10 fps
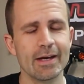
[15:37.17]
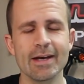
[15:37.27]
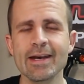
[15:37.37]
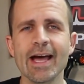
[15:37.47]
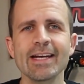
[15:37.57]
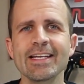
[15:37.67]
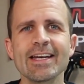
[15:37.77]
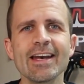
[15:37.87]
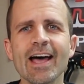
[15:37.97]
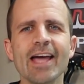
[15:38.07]

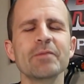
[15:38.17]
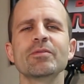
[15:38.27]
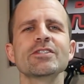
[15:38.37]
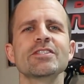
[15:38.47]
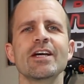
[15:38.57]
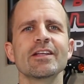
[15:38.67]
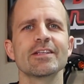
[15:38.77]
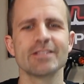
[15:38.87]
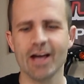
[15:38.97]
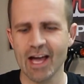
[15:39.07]
99% of
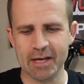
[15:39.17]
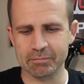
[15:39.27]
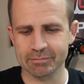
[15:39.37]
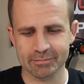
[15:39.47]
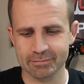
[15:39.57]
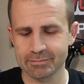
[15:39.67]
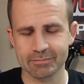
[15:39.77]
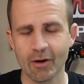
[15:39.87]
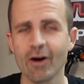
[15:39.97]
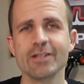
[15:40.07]
the time,
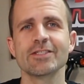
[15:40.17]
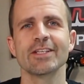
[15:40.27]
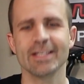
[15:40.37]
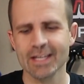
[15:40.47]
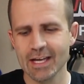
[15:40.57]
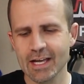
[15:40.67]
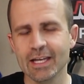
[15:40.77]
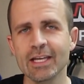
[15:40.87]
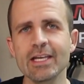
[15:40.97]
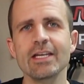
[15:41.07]
honestly,
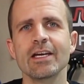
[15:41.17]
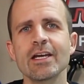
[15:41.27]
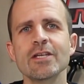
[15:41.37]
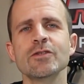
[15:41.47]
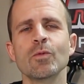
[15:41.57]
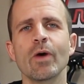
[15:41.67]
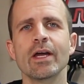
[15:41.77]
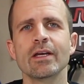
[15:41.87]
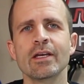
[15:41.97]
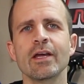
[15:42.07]
heat is
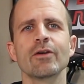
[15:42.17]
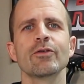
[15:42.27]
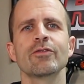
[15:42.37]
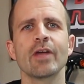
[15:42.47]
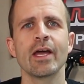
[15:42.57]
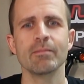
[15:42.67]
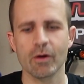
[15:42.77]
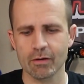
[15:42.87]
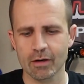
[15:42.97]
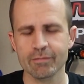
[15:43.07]
what kills a
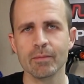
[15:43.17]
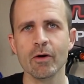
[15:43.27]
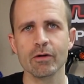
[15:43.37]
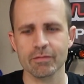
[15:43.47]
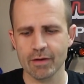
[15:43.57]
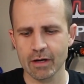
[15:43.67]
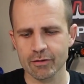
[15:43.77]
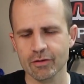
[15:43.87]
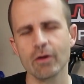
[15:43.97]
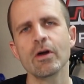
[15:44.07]
motor. If a motor
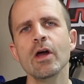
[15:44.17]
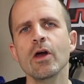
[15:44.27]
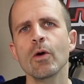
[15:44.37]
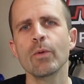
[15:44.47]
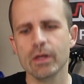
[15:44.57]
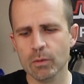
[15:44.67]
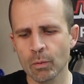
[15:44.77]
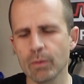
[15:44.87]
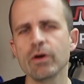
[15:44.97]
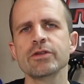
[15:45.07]
fails, so we,
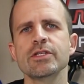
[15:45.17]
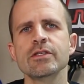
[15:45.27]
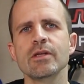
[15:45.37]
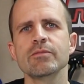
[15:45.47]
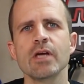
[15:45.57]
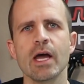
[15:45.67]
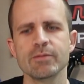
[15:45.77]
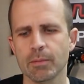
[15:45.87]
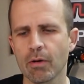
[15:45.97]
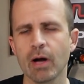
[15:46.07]
we will see
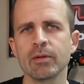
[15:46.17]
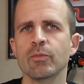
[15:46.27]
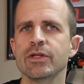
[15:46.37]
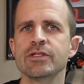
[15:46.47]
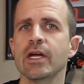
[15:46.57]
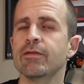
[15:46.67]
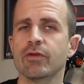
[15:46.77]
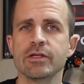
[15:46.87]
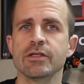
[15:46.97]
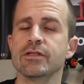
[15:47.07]
sometimes a problem with, say,
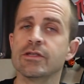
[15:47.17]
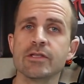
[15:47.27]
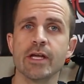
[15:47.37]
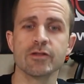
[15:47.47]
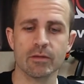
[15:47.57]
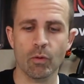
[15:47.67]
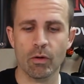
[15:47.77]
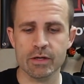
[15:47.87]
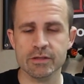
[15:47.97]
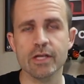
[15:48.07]
for instance, a sensor
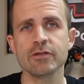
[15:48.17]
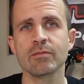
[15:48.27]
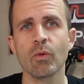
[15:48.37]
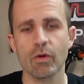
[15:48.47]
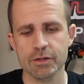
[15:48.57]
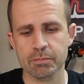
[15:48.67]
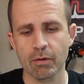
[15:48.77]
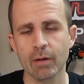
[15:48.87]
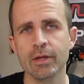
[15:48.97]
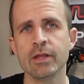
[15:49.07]
board. A sensor board is
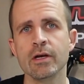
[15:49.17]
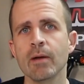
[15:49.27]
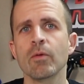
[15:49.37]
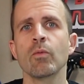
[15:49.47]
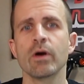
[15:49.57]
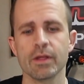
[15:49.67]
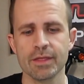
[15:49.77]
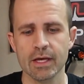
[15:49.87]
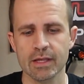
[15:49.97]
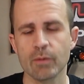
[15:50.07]
probably the number one
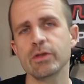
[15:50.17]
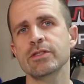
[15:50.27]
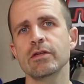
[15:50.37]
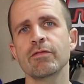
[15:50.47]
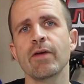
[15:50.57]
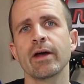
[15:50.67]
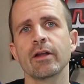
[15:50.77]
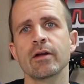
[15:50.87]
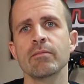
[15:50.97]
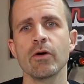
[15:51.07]
thing that we see
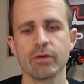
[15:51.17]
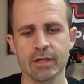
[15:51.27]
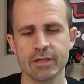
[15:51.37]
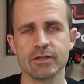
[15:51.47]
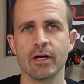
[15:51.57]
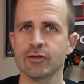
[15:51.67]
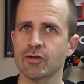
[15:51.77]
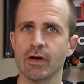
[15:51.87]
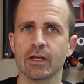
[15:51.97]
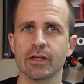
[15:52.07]
fail on a motor that's not
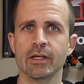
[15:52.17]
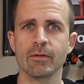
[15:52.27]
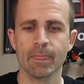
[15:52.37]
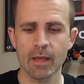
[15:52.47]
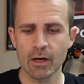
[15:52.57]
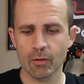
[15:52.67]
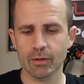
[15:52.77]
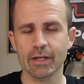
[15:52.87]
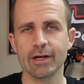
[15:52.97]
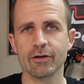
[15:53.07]
directly
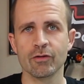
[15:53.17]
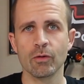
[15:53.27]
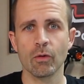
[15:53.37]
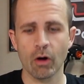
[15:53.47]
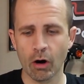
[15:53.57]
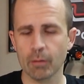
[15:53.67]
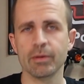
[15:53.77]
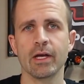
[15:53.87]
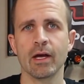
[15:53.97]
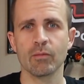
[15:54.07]
related to
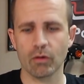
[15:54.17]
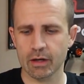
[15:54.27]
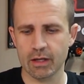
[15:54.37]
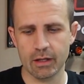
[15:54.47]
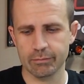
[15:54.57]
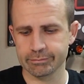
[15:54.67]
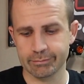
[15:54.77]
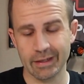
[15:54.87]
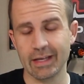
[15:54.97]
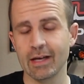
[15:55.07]
RPM or
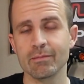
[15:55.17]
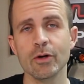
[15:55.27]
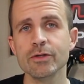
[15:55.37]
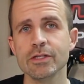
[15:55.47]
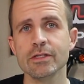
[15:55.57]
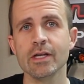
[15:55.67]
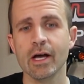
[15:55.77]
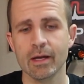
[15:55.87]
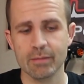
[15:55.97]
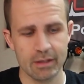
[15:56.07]
heat. But again, most of the
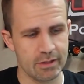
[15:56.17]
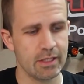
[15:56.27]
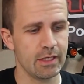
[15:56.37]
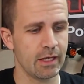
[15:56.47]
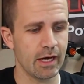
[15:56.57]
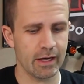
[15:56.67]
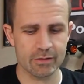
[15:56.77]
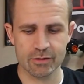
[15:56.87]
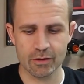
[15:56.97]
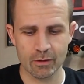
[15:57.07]
time it's heat,
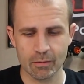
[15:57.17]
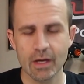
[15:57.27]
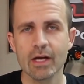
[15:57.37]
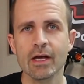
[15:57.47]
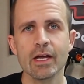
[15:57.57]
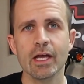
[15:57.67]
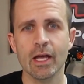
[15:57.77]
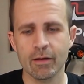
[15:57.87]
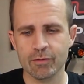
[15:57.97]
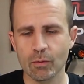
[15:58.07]
guys. So
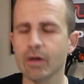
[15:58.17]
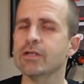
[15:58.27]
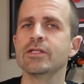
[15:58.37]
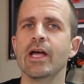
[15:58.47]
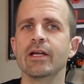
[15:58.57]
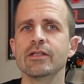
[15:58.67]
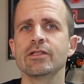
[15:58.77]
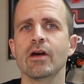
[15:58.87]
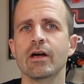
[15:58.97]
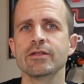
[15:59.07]
if you understand
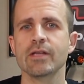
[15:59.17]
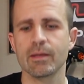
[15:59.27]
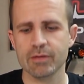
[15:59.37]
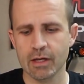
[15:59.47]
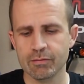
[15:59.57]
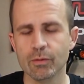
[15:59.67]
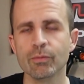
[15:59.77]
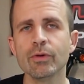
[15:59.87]
this concept, if you